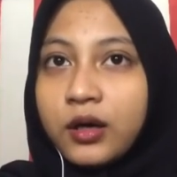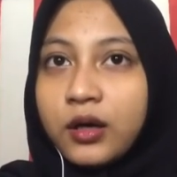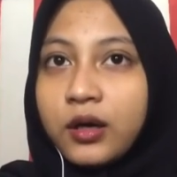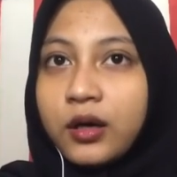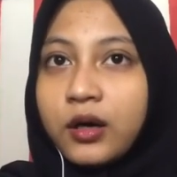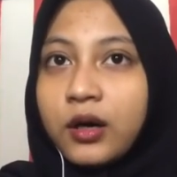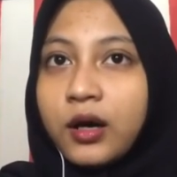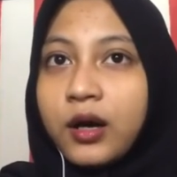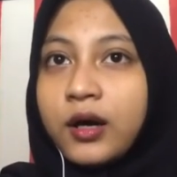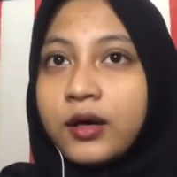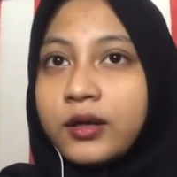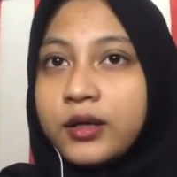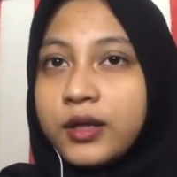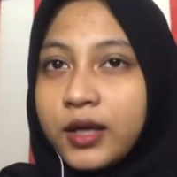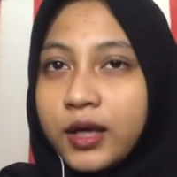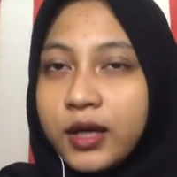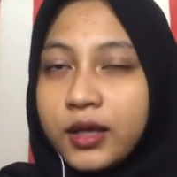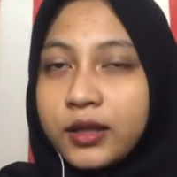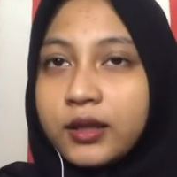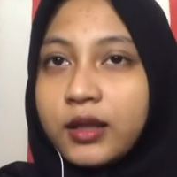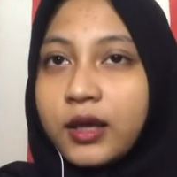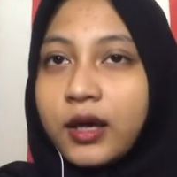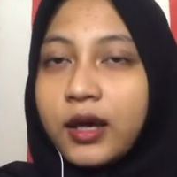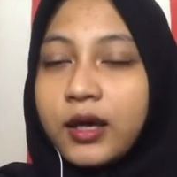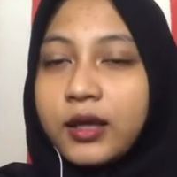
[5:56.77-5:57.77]
Haddad,
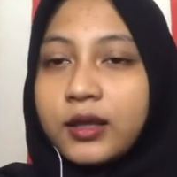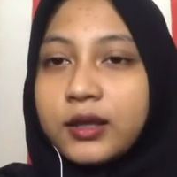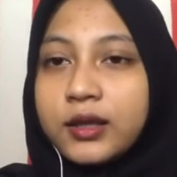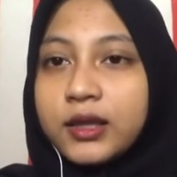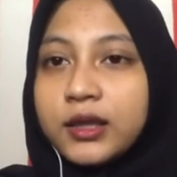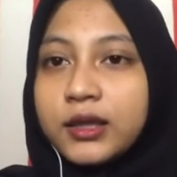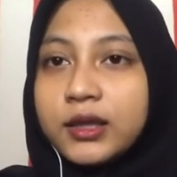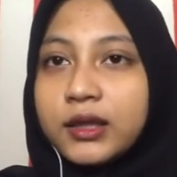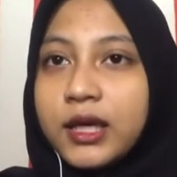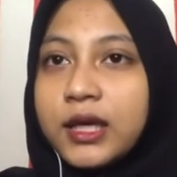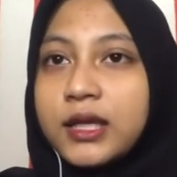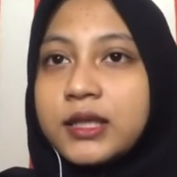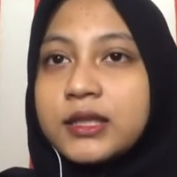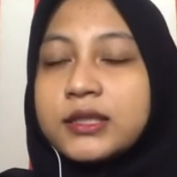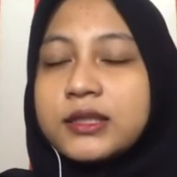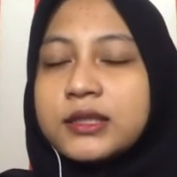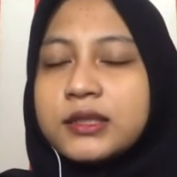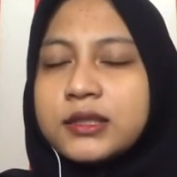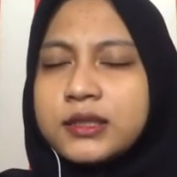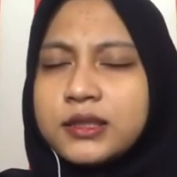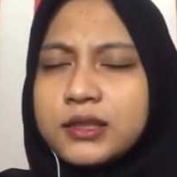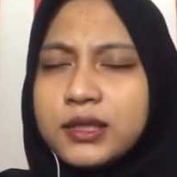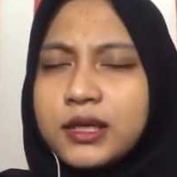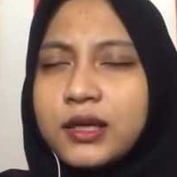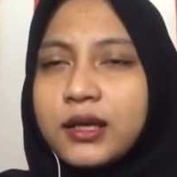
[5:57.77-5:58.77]
and
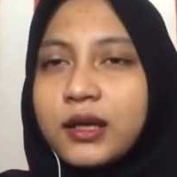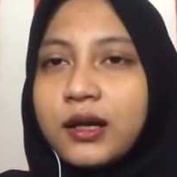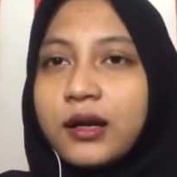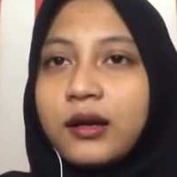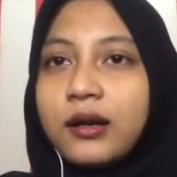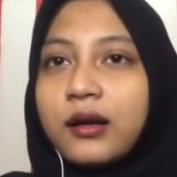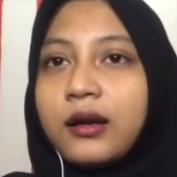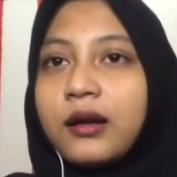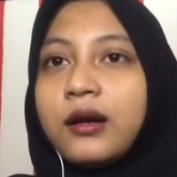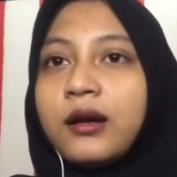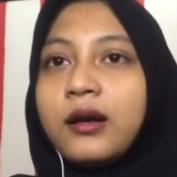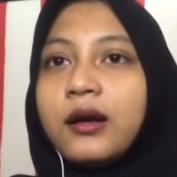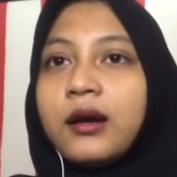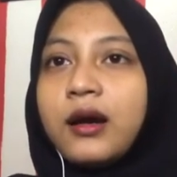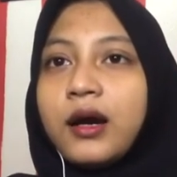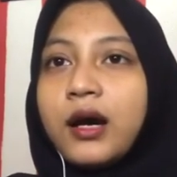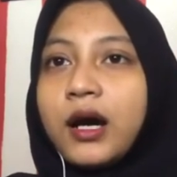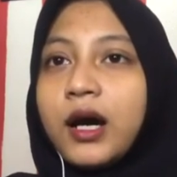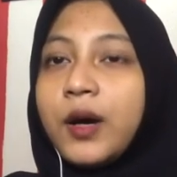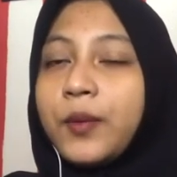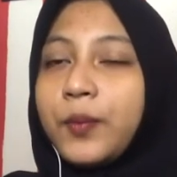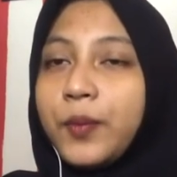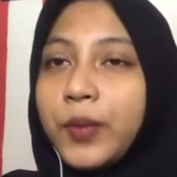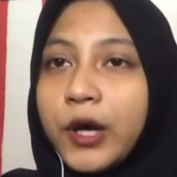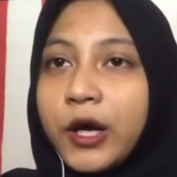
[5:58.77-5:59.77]
Tazir.
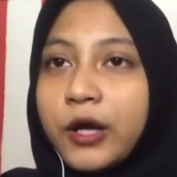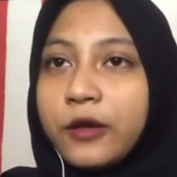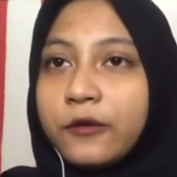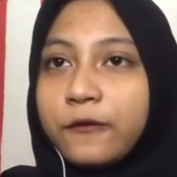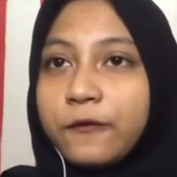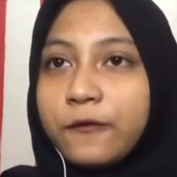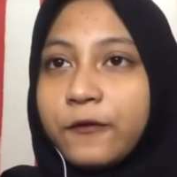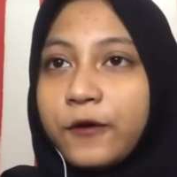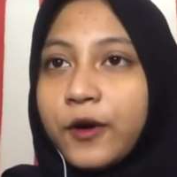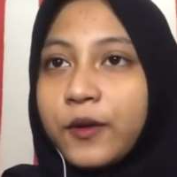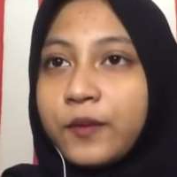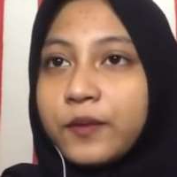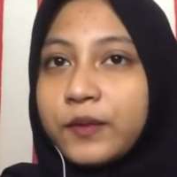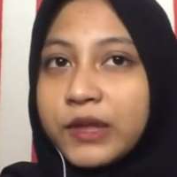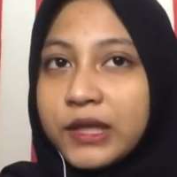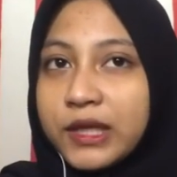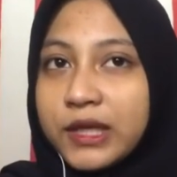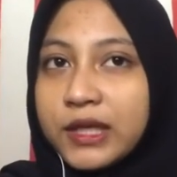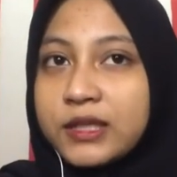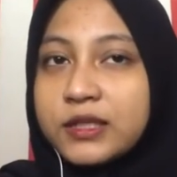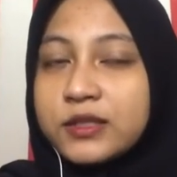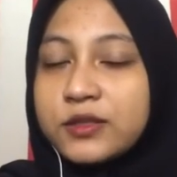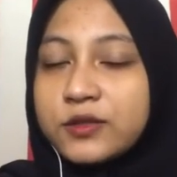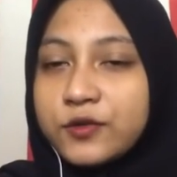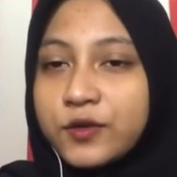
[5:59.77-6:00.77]
Apart from
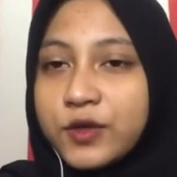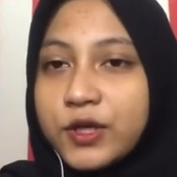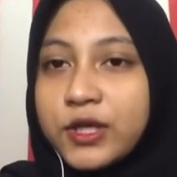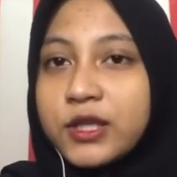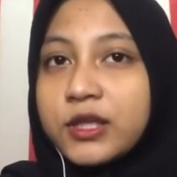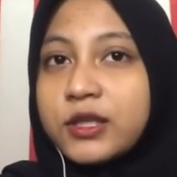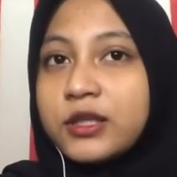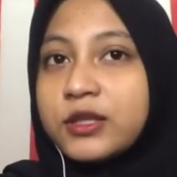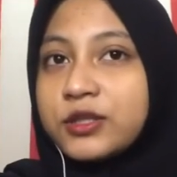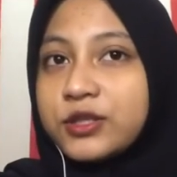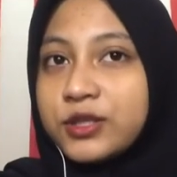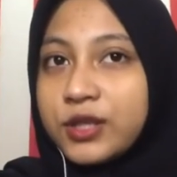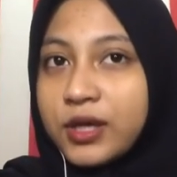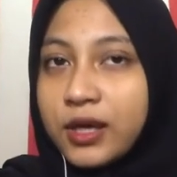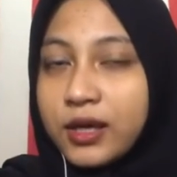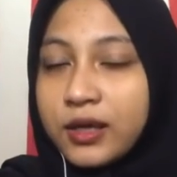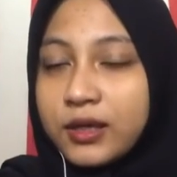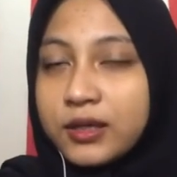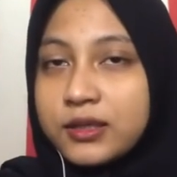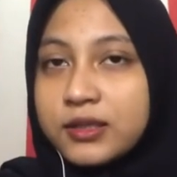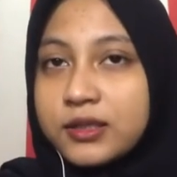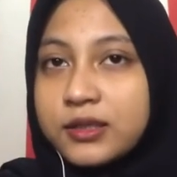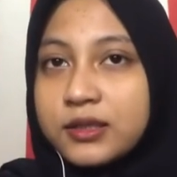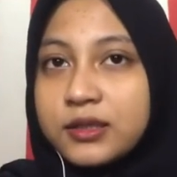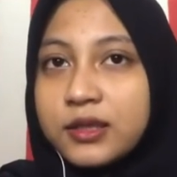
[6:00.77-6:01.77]
these three
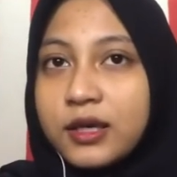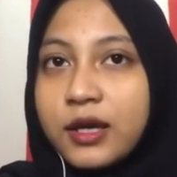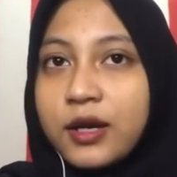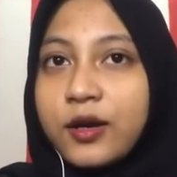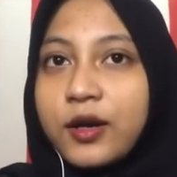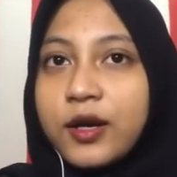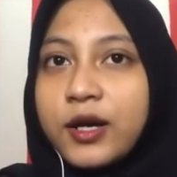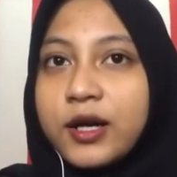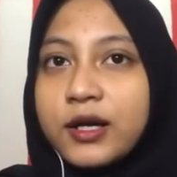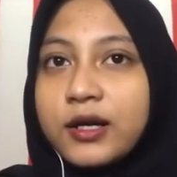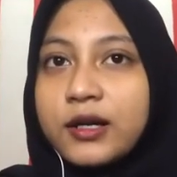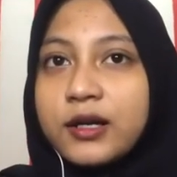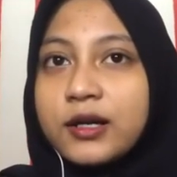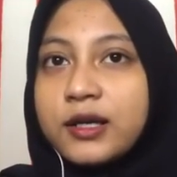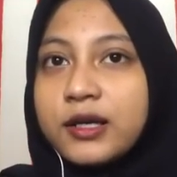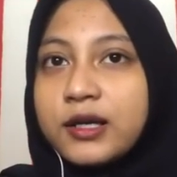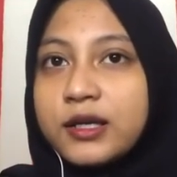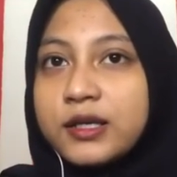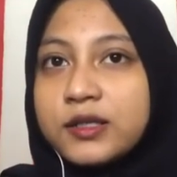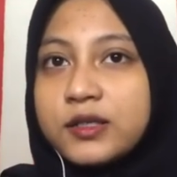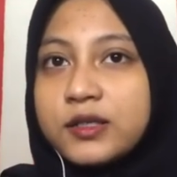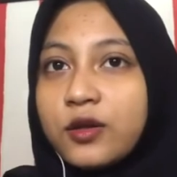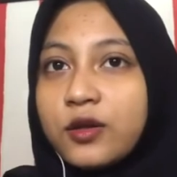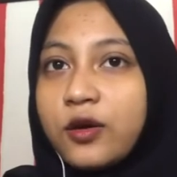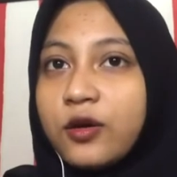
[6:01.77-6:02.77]
things, there
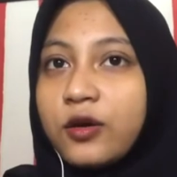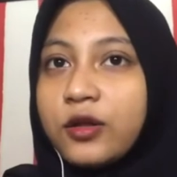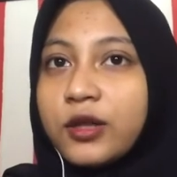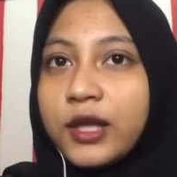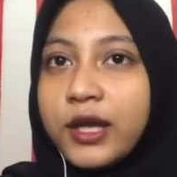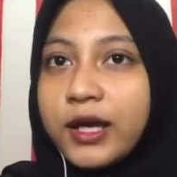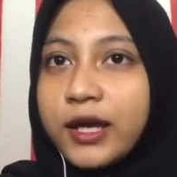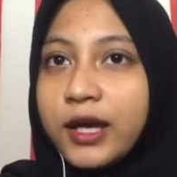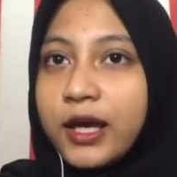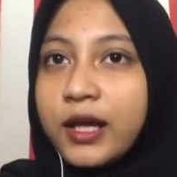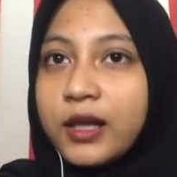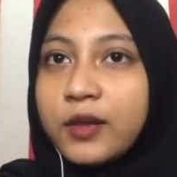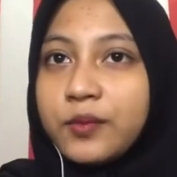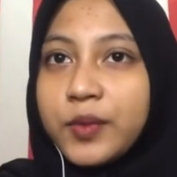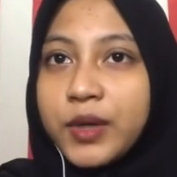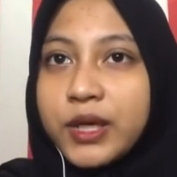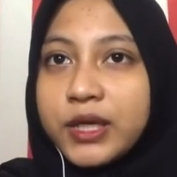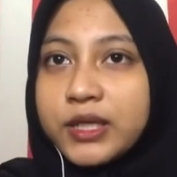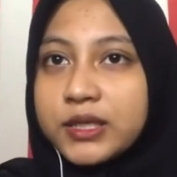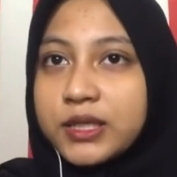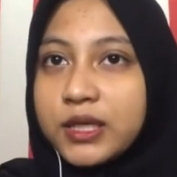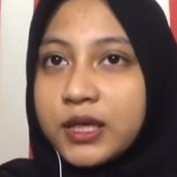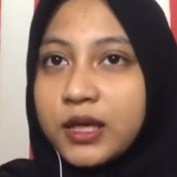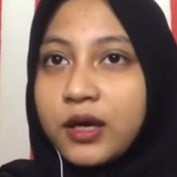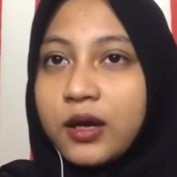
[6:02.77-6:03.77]
is legal
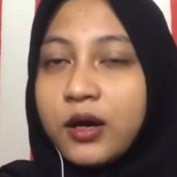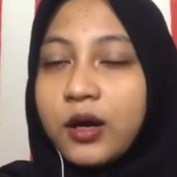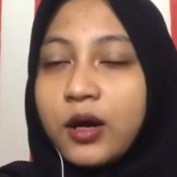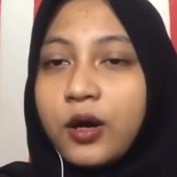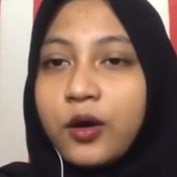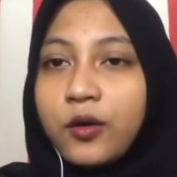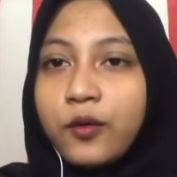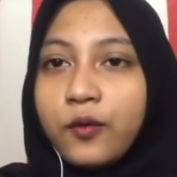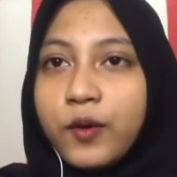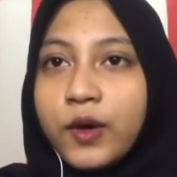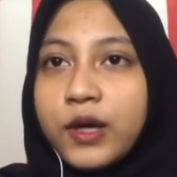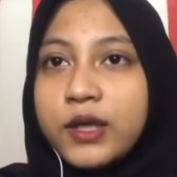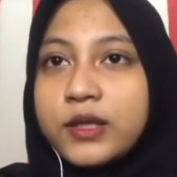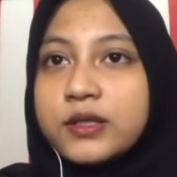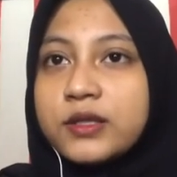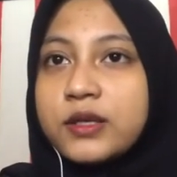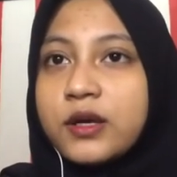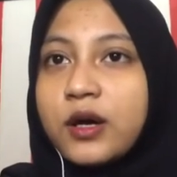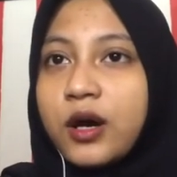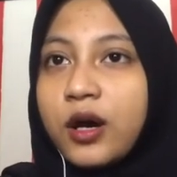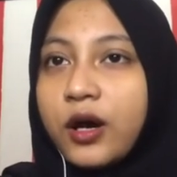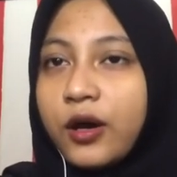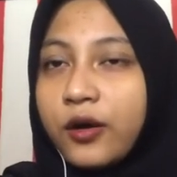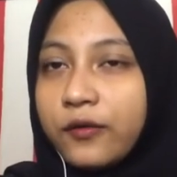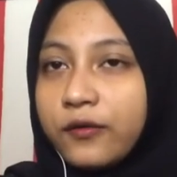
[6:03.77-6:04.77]
basis
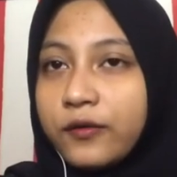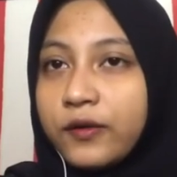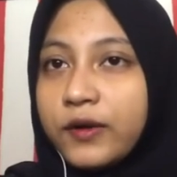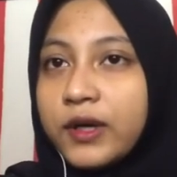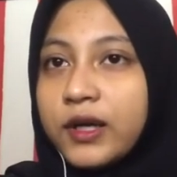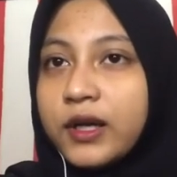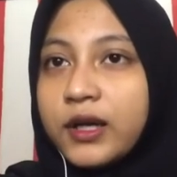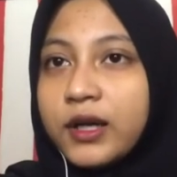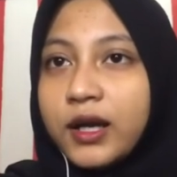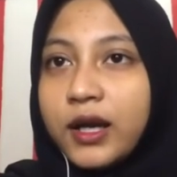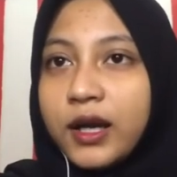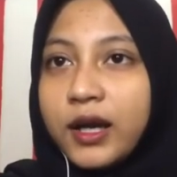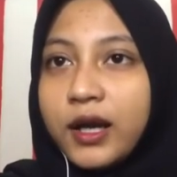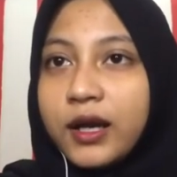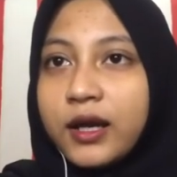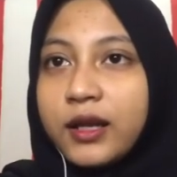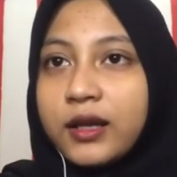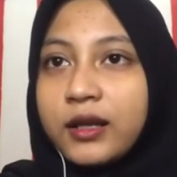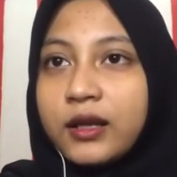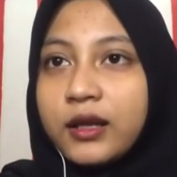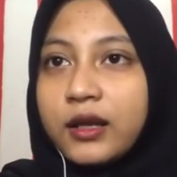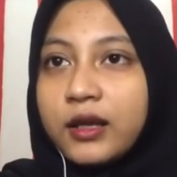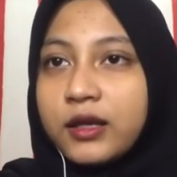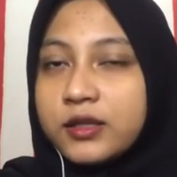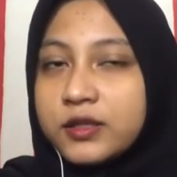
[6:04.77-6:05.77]
whatsoever
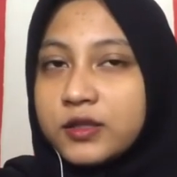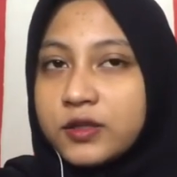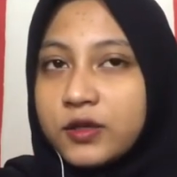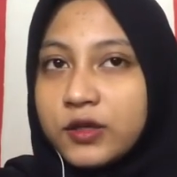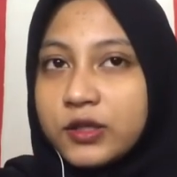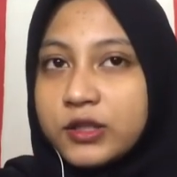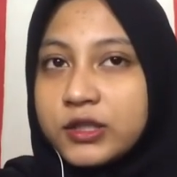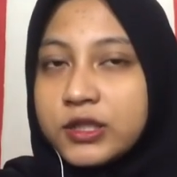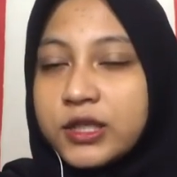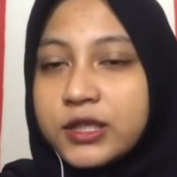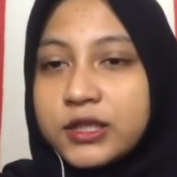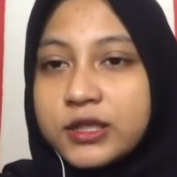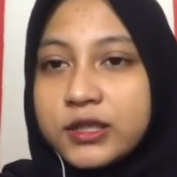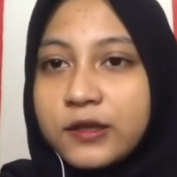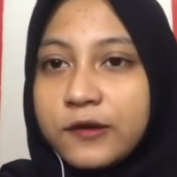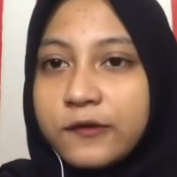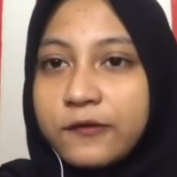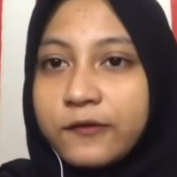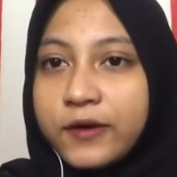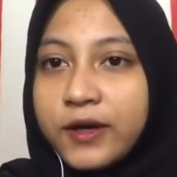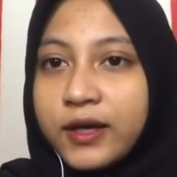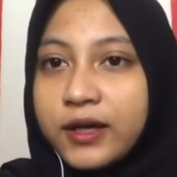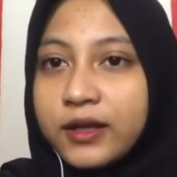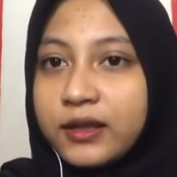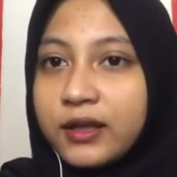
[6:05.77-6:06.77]
and it's not
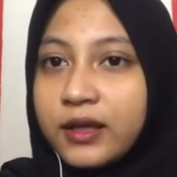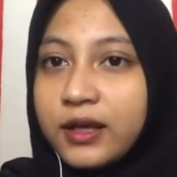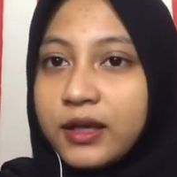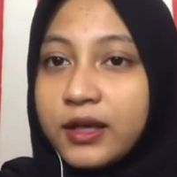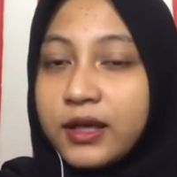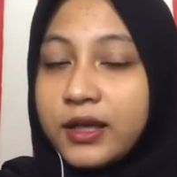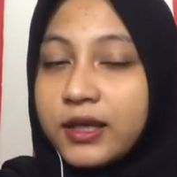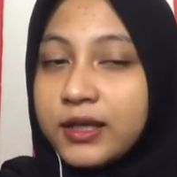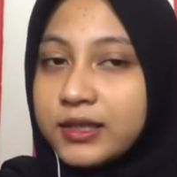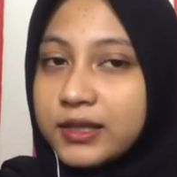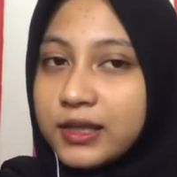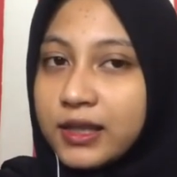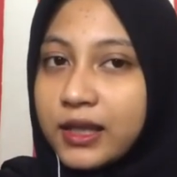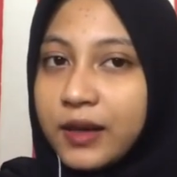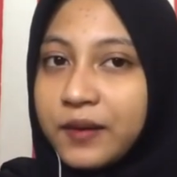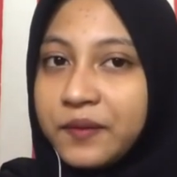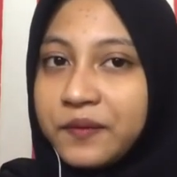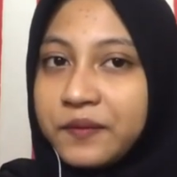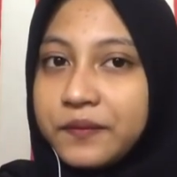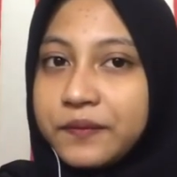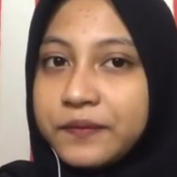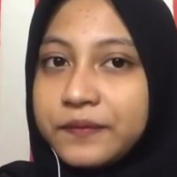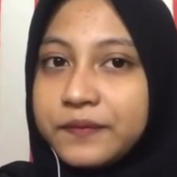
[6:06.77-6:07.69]
justified in Islam.